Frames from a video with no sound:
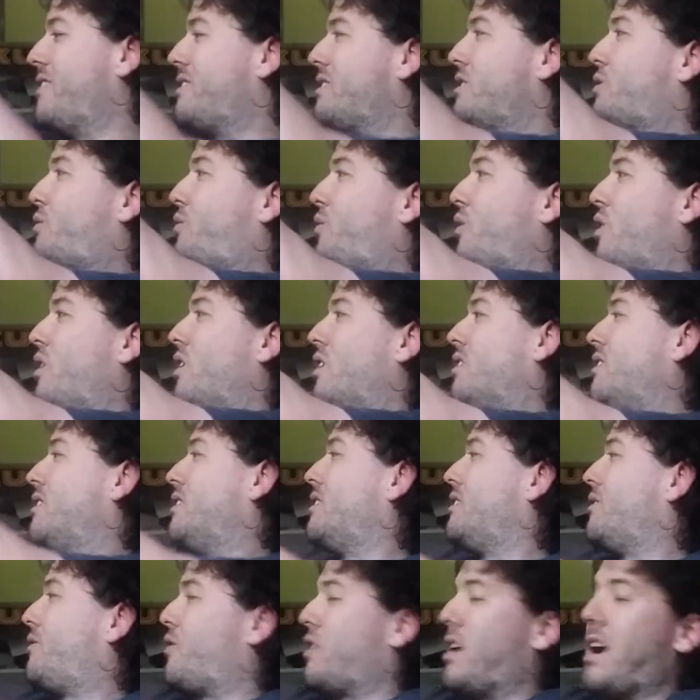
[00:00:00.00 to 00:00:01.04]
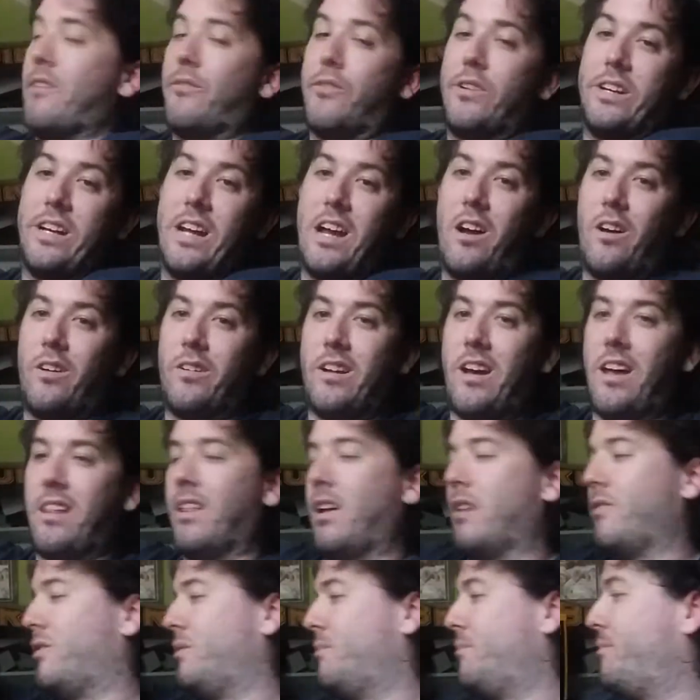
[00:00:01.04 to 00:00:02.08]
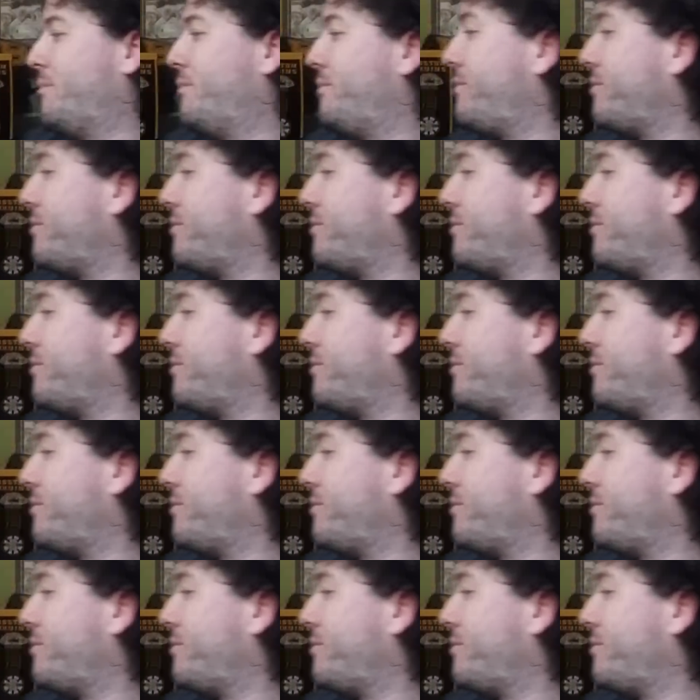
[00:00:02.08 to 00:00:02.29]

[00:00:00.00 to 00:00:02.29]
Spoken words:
these for forever now, and I love them.